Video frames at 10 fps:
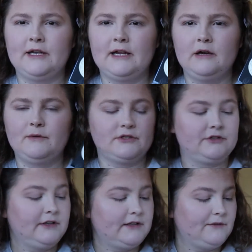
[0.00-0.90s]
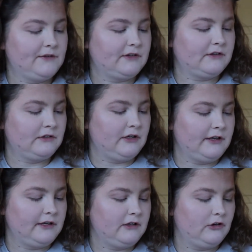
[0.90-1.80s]
here, which does have a
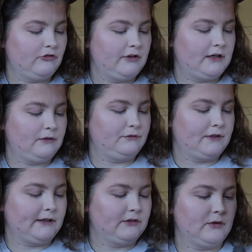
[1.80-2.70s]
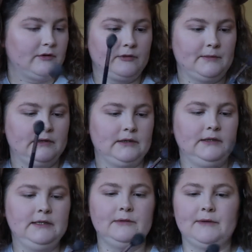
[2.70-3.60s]
slight green flex to it, so I'm a little